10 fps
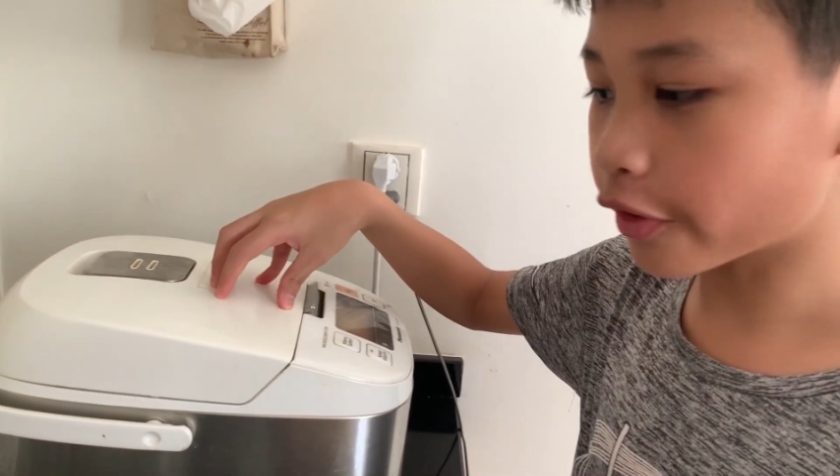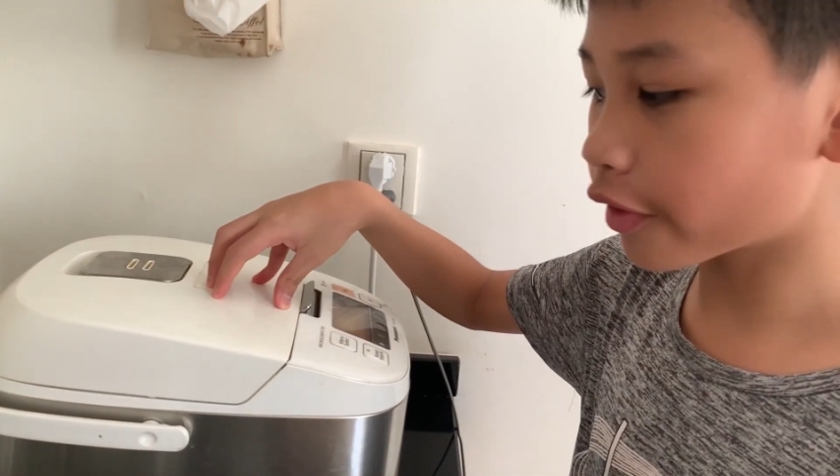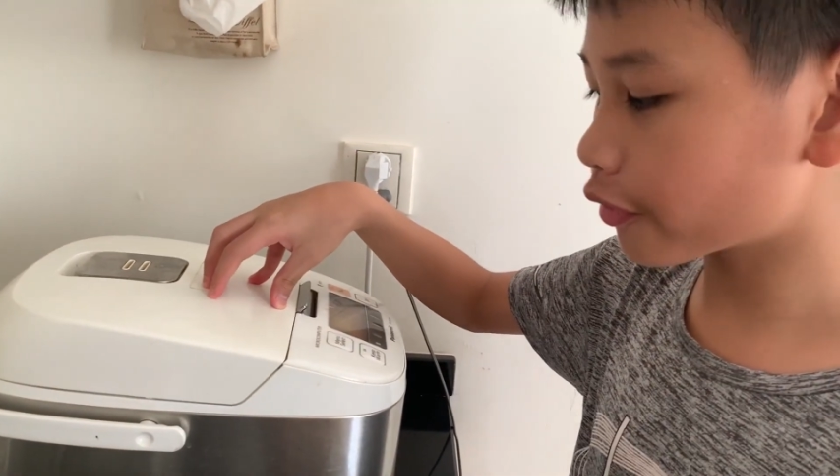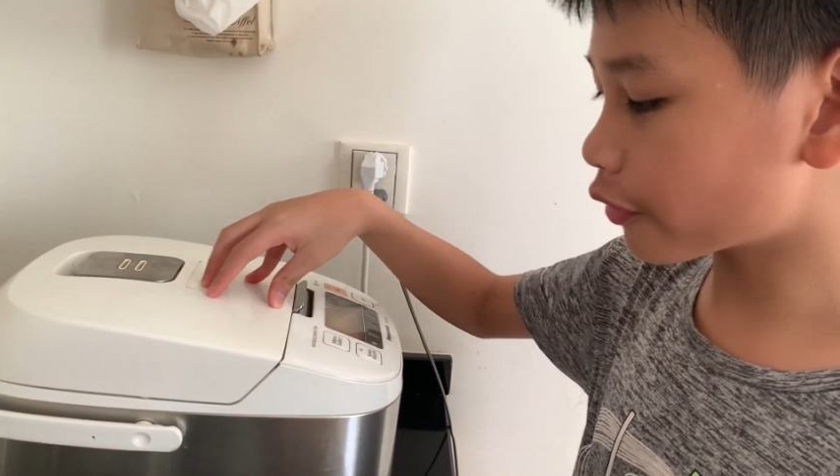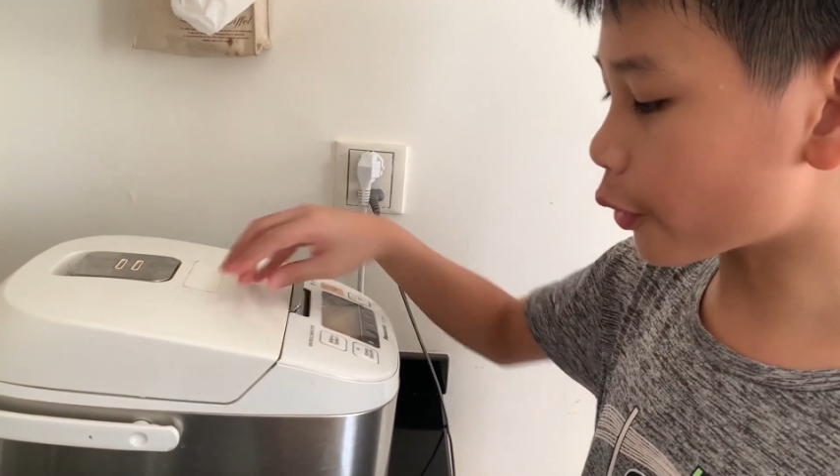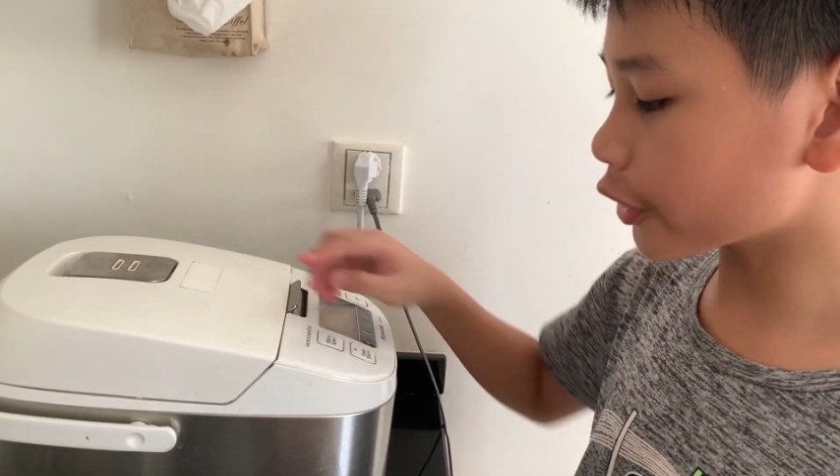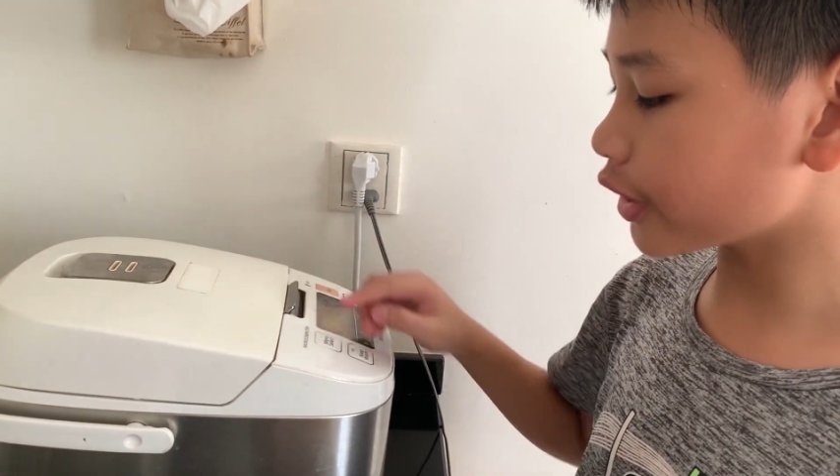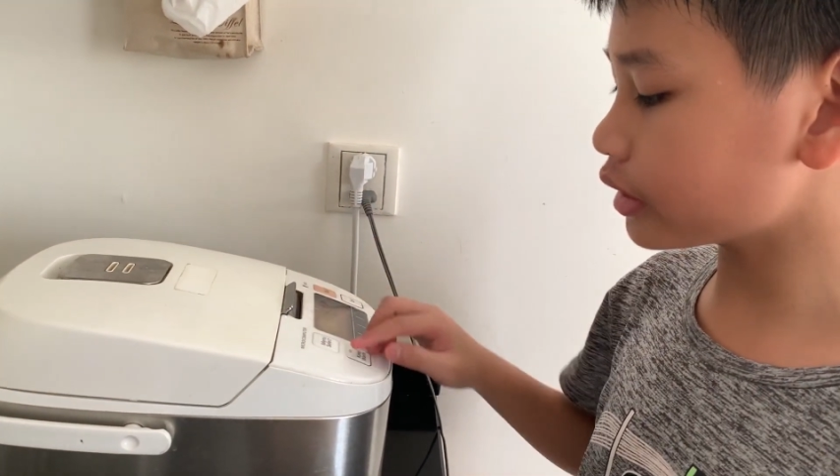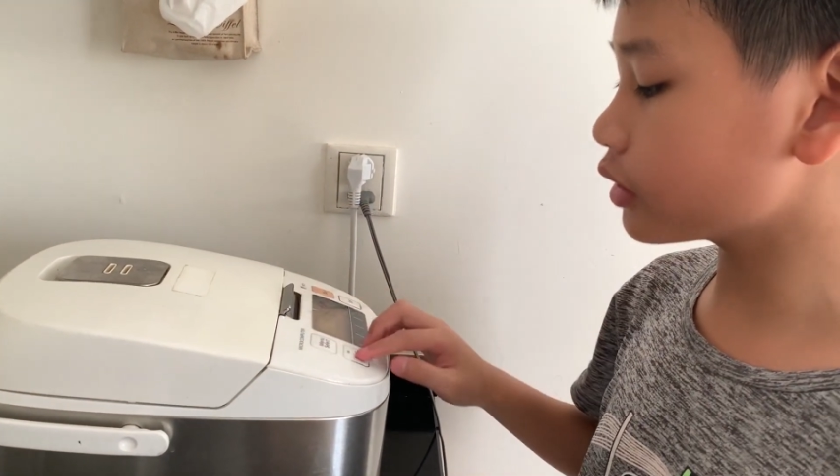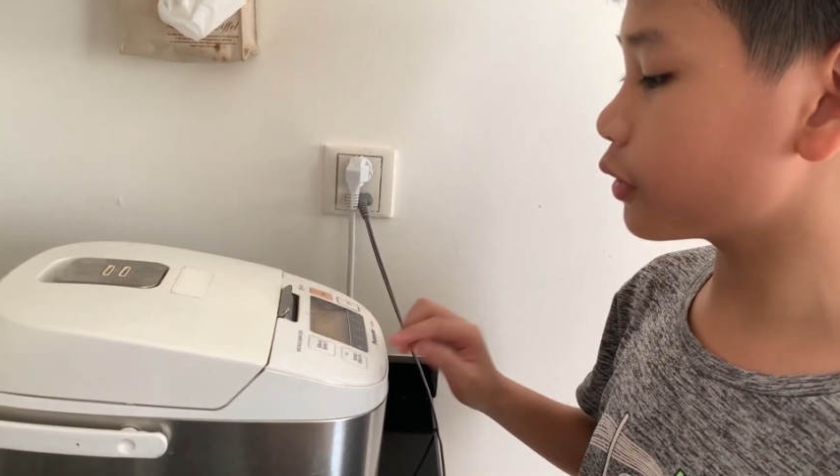
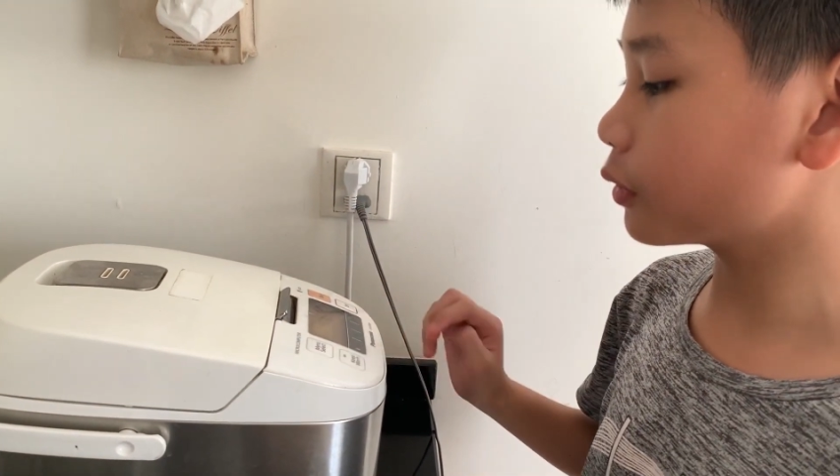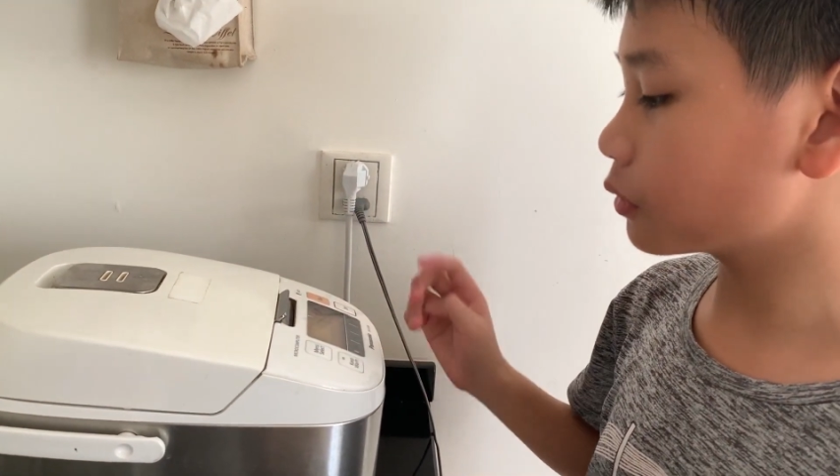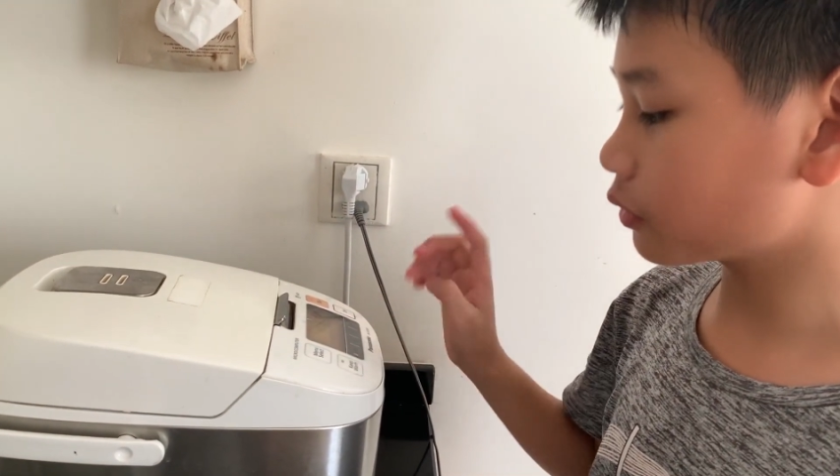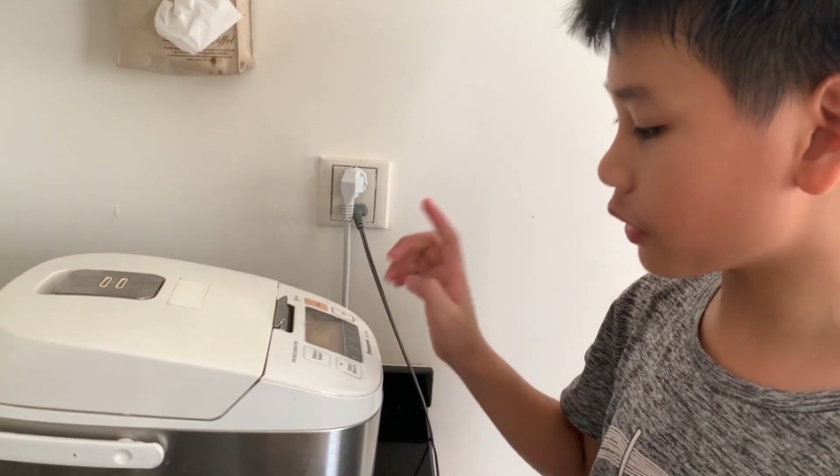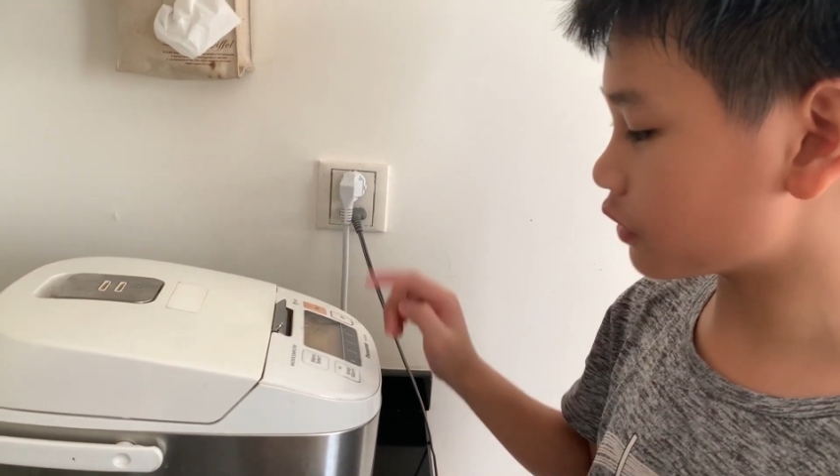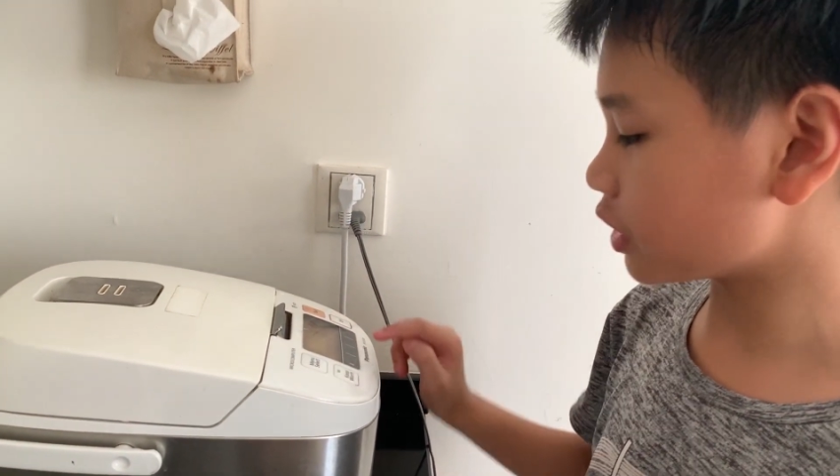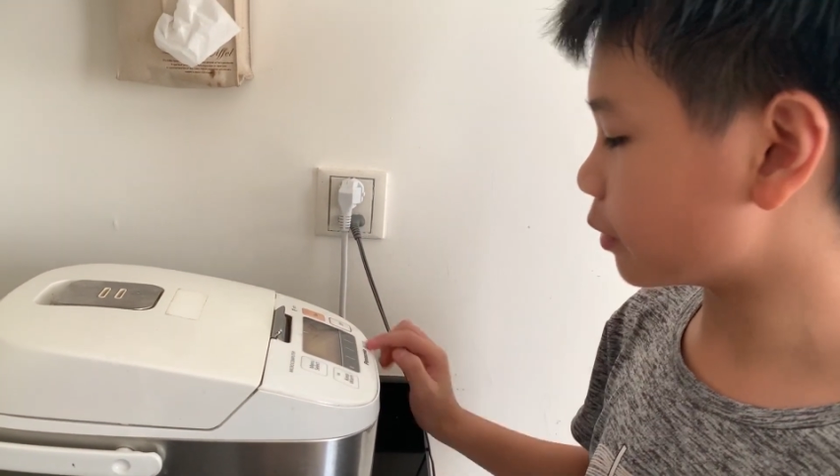40 to 50